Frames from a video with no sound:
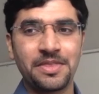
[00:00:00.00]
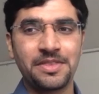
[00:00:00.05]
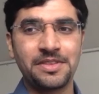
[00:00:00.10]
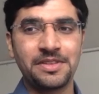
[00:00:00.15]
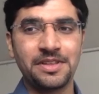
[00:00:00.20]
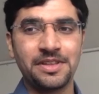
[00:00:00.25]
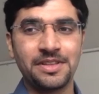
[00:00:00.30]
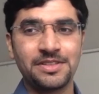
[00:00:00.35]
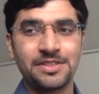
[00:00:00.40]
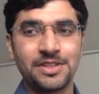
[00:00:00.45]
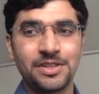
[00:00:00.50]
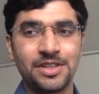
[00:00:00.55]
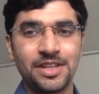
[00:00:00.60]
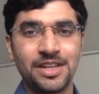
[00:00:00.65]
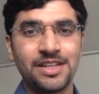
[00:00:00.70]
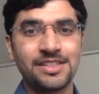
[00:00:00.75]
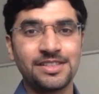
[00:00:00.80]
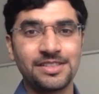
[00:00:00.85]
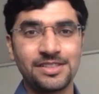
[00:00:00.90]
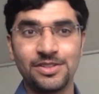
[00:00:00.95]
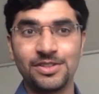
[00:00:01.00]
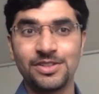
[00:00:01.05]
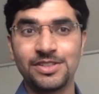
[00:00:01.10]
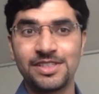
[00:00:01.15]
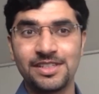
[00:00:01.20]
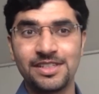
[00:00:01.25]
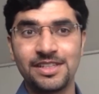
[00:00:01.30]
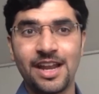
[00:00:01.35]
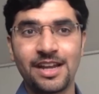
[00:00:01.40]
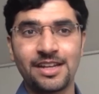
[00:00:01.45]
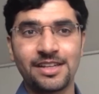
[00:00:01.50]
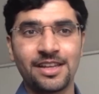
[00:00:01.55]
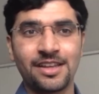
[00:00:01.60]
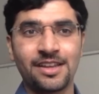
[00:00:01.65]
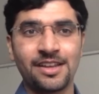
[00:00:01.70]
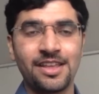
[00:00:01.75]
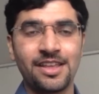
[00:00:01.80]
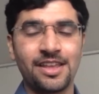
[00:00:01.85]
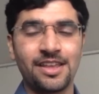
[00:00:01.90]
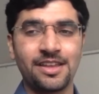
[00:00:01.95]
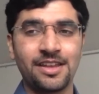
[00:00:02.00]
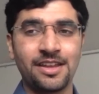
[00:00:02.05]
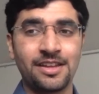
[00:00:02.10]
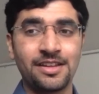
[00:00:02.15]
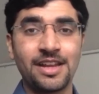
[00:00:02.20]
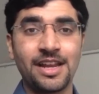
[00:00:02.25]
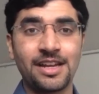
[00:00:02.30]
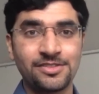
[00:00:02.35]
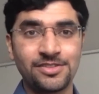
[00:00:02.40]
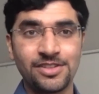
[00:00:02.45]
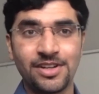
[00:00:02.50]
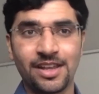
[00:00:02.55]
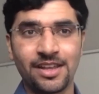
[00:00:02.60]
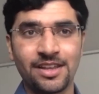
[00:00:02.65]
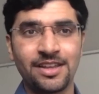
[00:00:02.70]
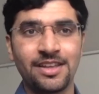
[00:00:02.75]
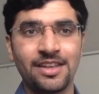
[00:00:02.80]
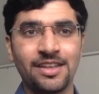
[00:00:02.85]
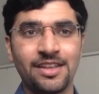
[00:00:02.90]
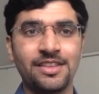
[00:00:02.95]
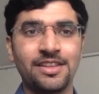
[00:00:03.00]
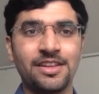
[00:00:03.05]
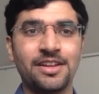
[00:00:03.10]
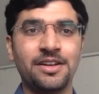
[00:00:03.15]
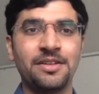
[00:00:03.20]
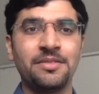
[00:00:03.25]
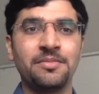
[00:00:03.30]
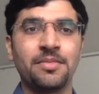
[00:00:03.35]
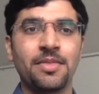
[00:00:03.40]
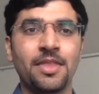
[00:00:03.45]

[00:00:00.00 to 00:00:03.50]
So there's that technique, that trick in there.